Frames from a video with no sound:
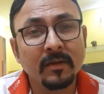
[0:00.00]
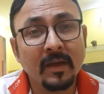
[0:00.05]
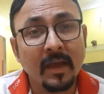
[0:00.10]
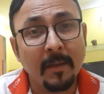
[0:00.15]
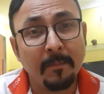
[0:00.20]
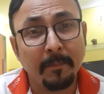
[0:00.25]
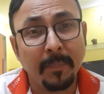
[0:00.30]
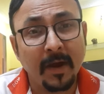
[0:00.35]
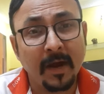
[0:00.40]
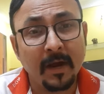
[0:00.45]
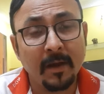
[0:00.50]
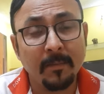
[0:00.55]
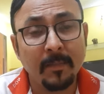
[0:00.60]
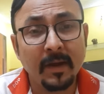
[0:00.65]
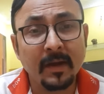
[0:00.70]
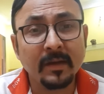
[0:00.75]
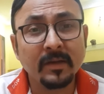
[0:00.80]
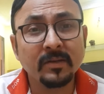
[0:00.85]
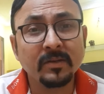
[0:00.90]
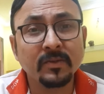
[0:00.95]
a
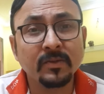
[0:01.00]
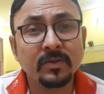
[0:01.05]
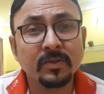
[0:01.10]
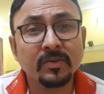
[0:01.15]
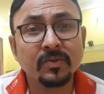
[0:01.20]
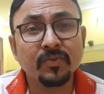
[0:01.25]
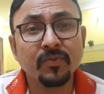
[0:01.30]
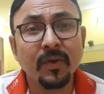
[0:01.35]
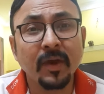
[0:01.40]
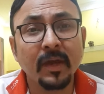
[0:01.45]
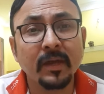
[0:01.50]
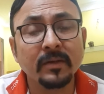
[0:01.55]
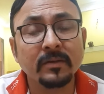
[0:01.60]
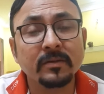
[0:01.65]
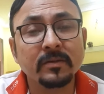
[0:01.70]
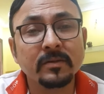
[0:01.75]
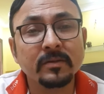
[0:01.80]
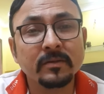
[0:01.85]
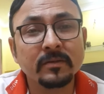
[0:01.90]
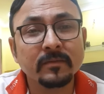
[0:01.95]
permanent
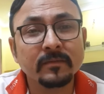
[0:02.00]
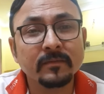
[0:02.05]
trait?